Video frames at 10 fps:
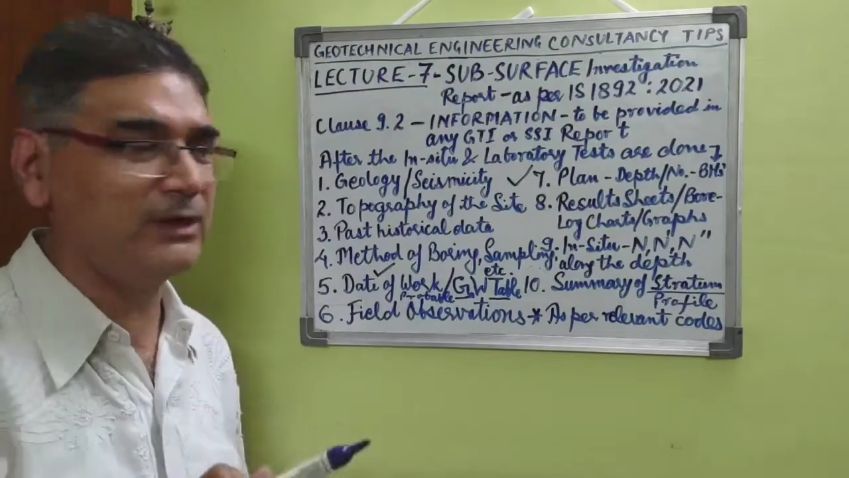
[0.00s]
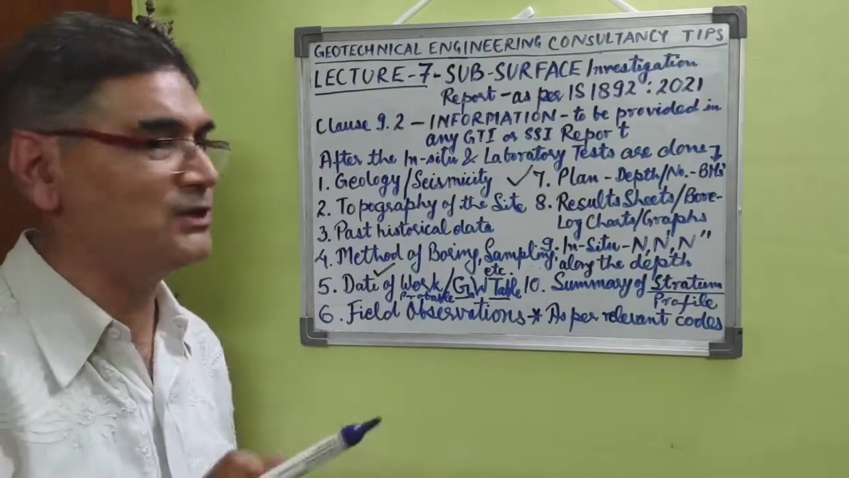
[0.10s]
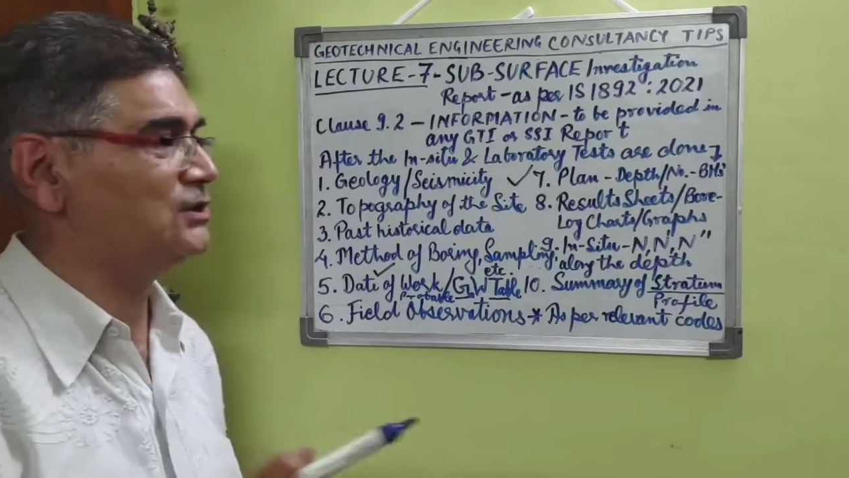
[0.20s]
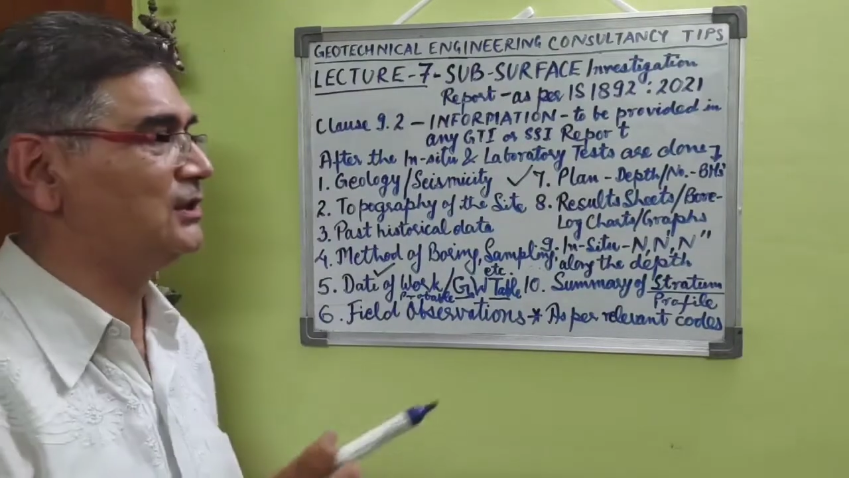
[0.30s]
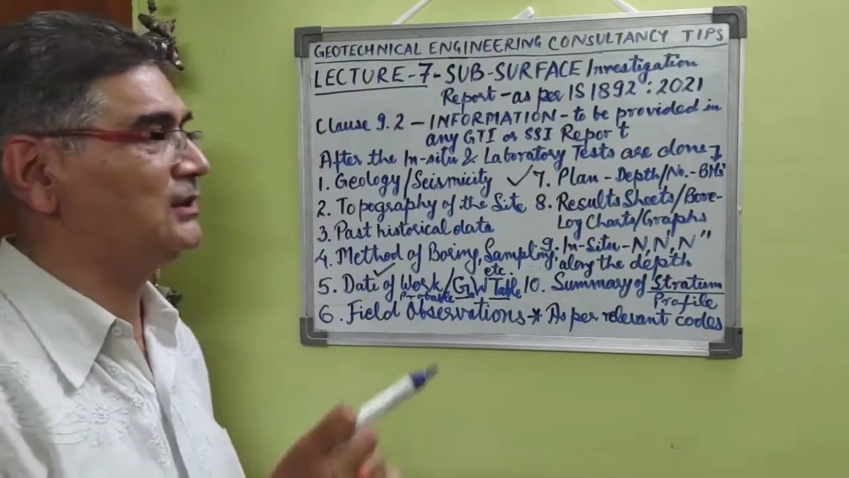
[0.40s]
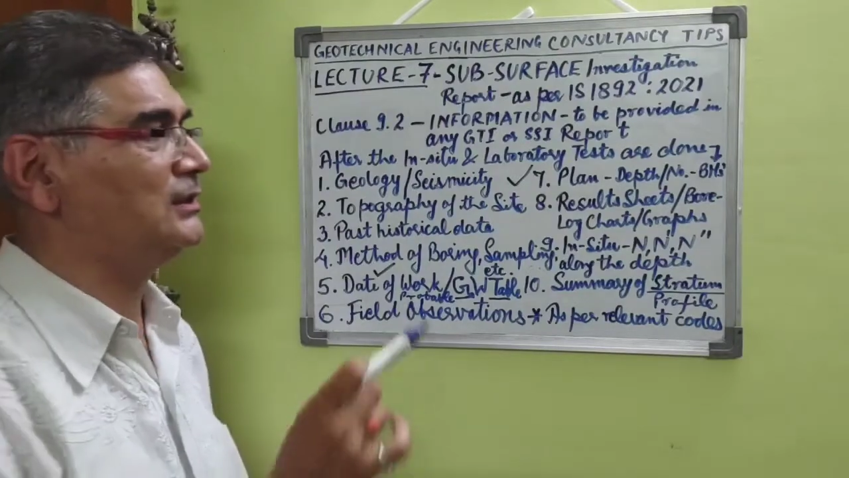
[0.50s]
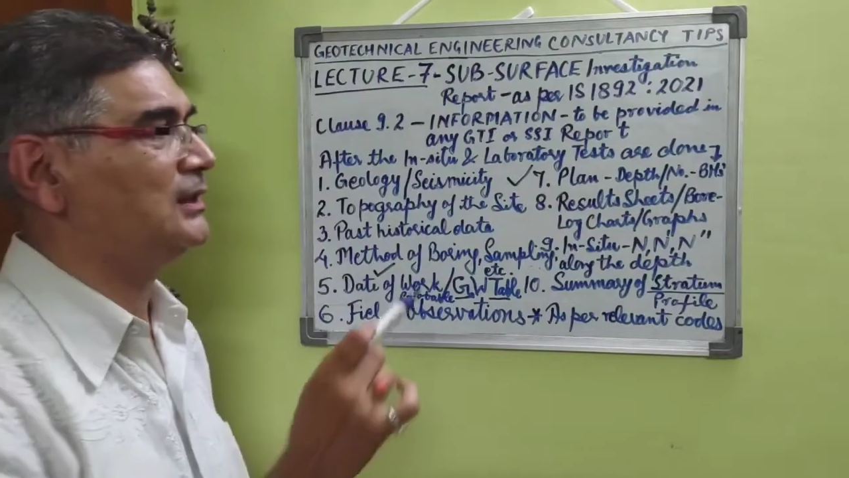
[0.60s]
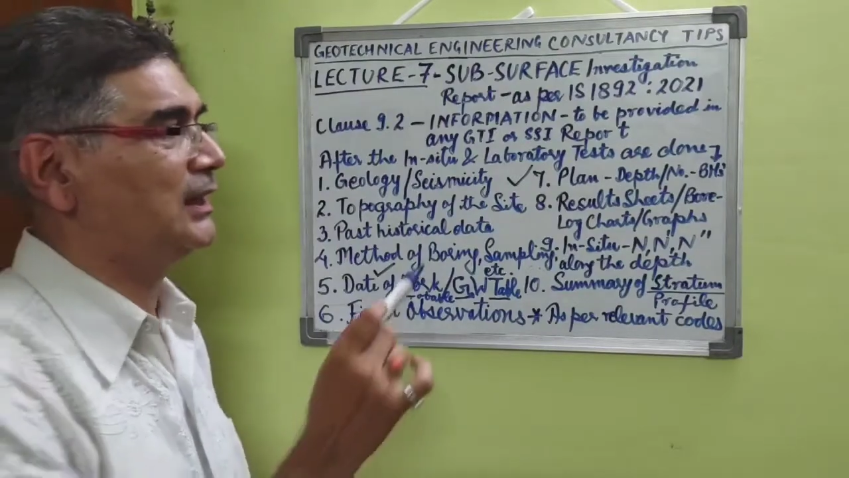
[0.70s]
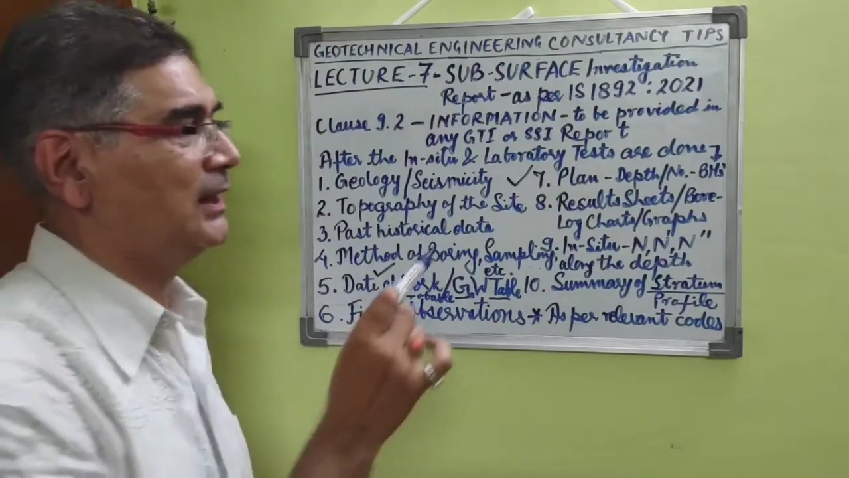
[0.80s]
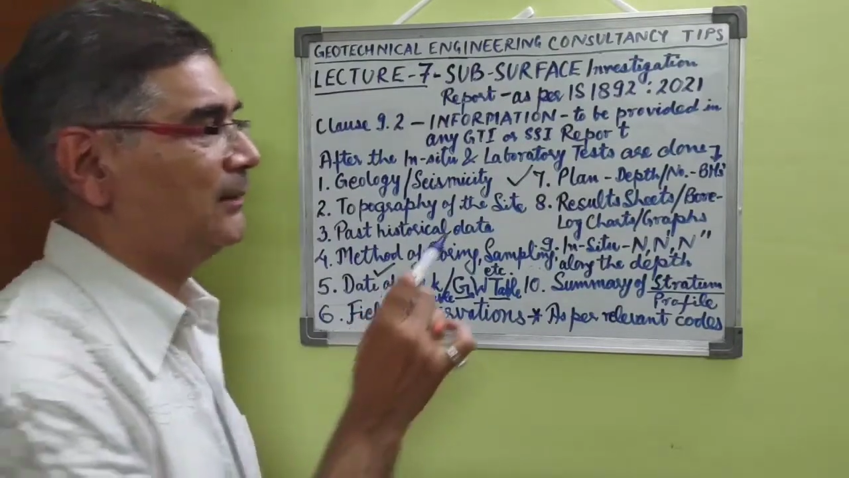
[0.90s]
mention
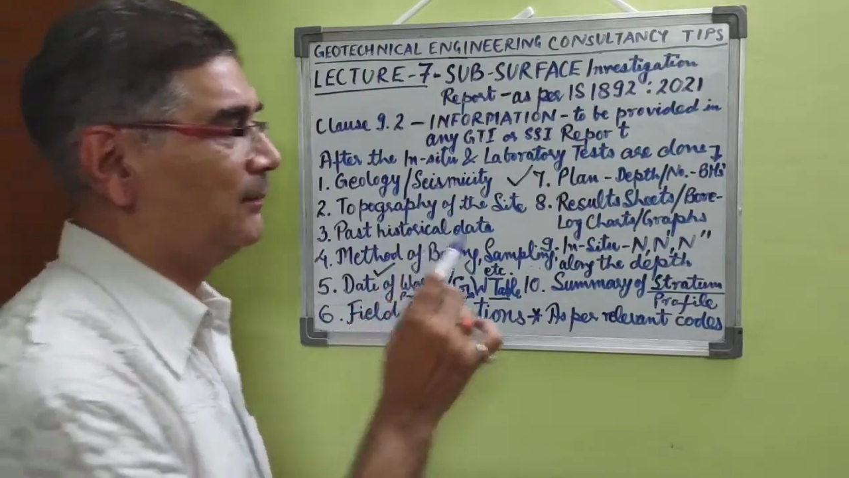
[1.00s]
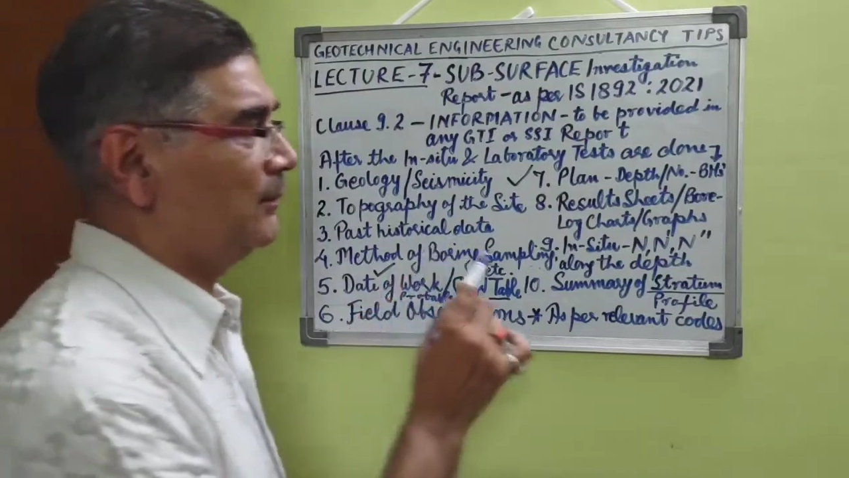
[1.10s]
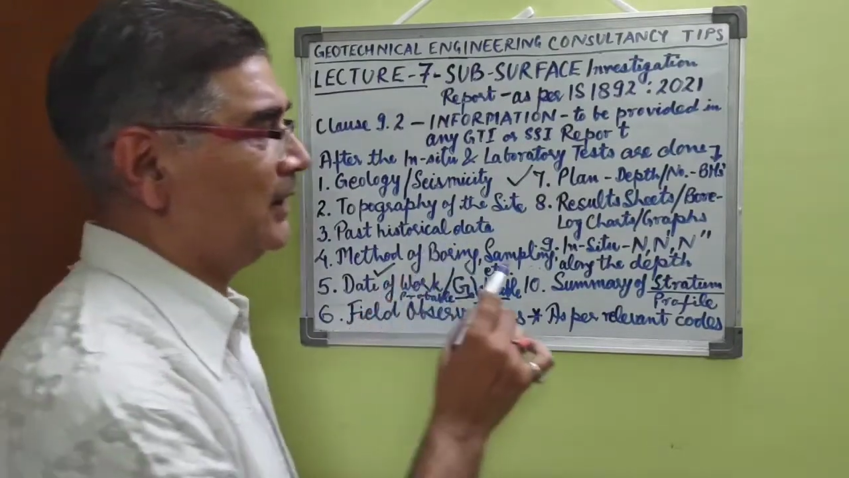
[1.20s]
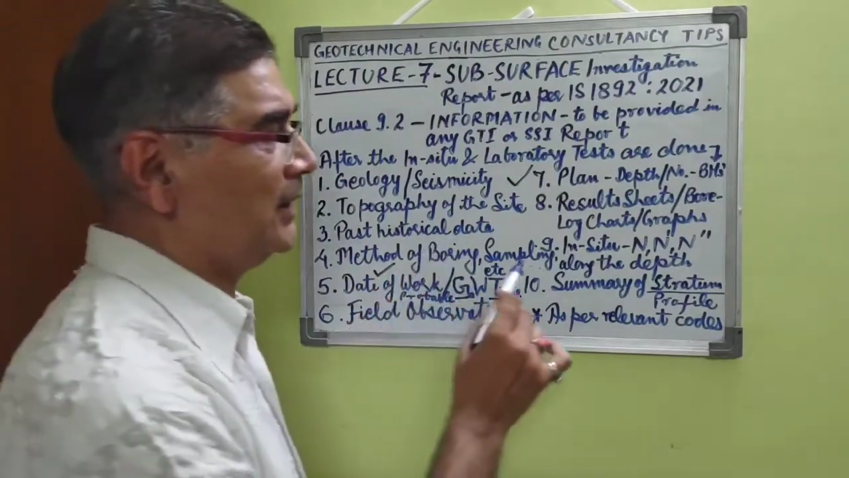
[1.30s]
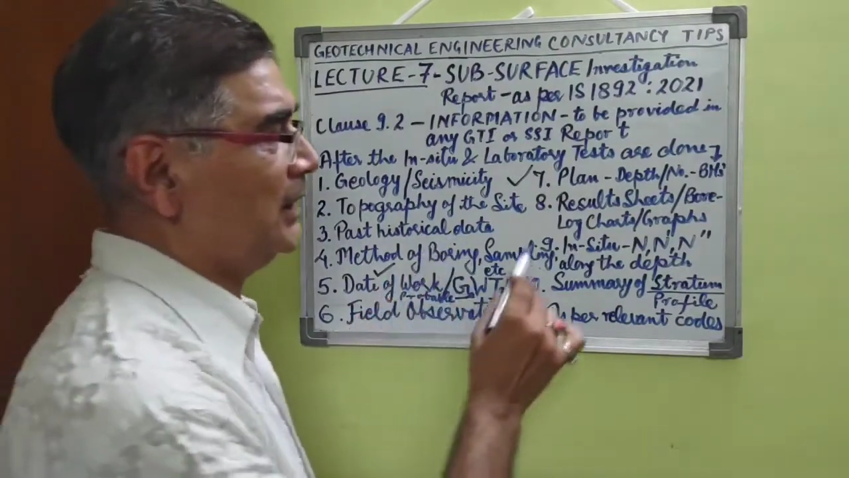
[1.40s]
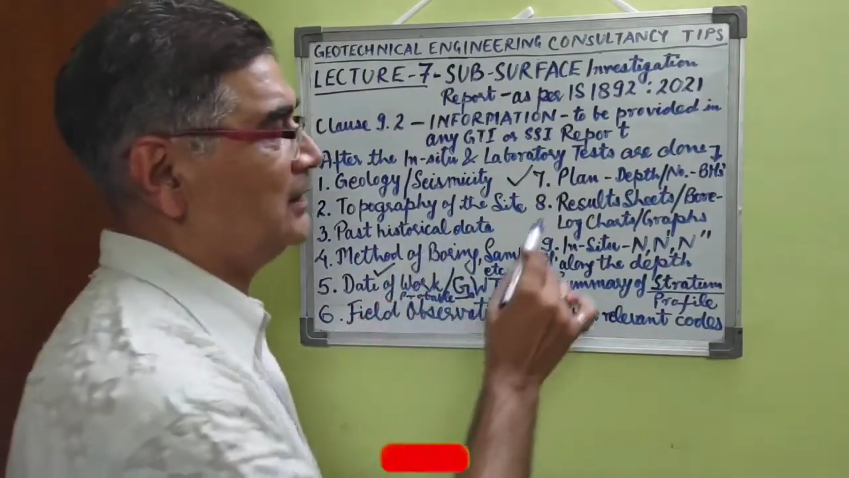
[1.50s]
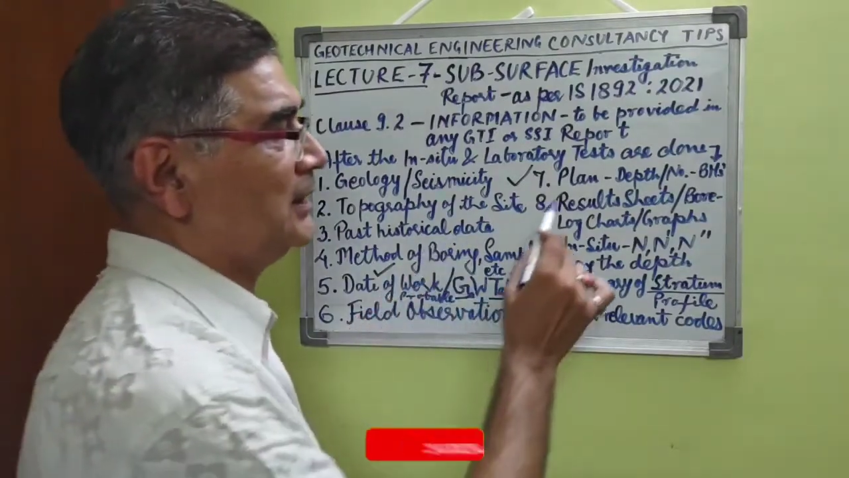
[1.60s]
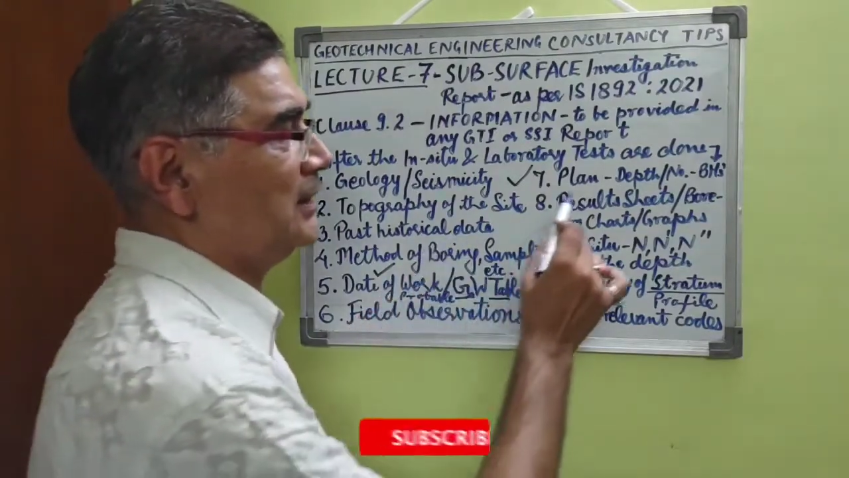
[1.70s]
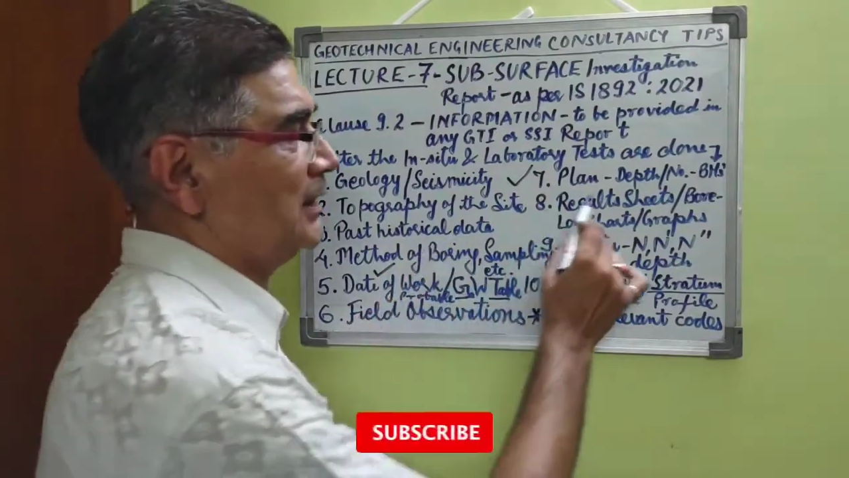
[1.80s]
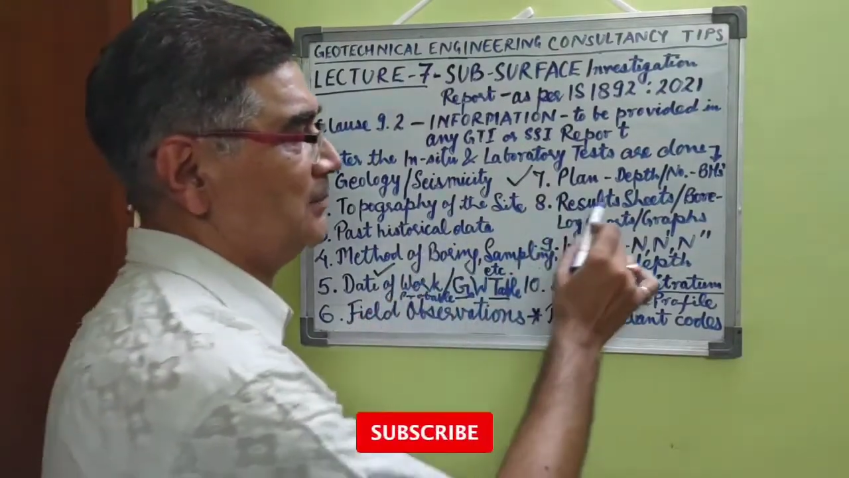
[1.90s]
the number and
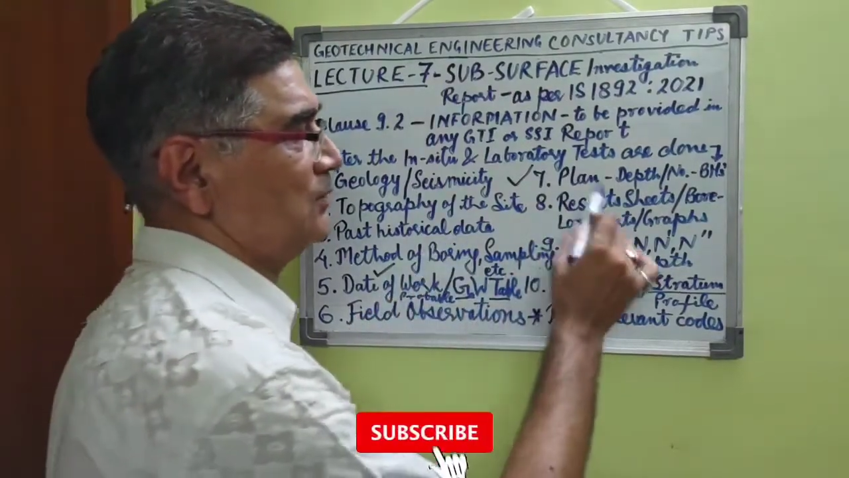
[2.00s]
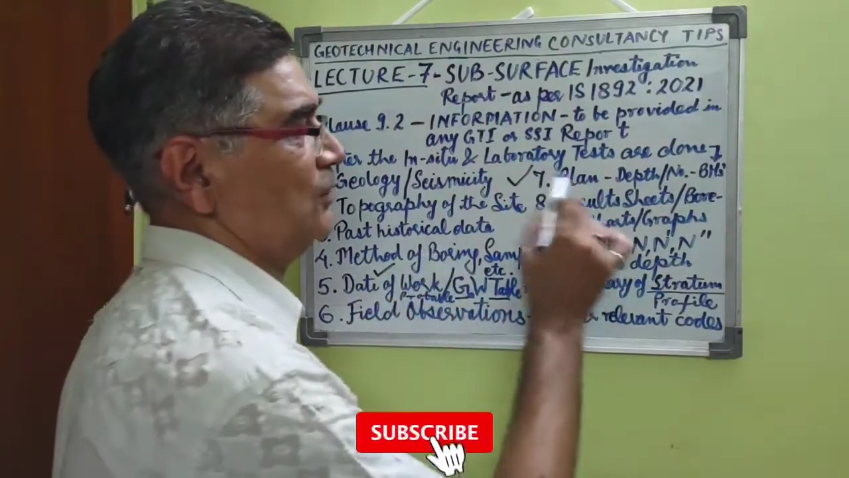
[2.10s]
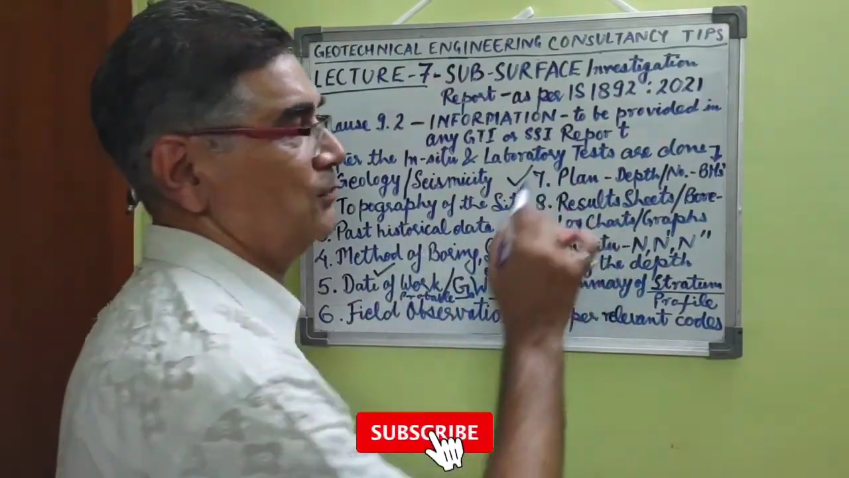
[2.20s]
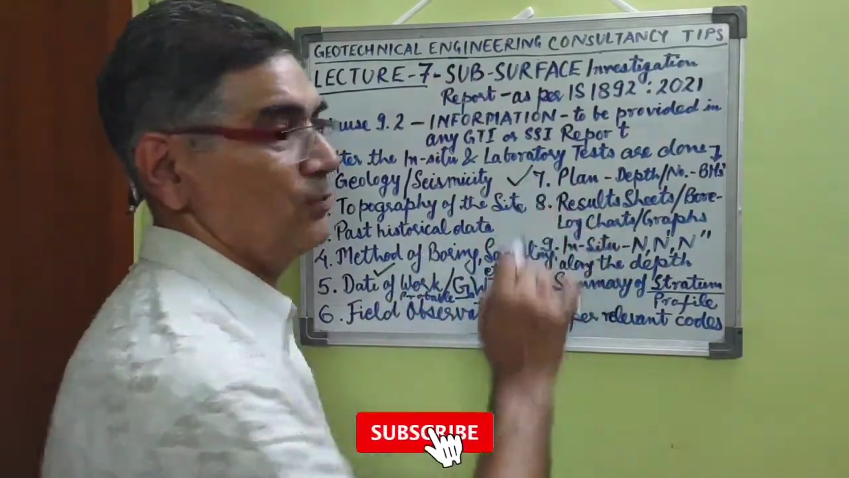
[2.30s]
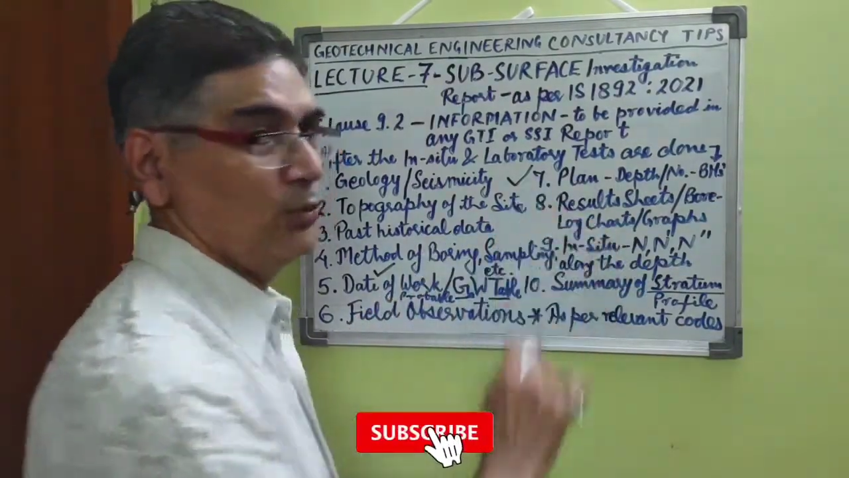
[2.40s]
the depth of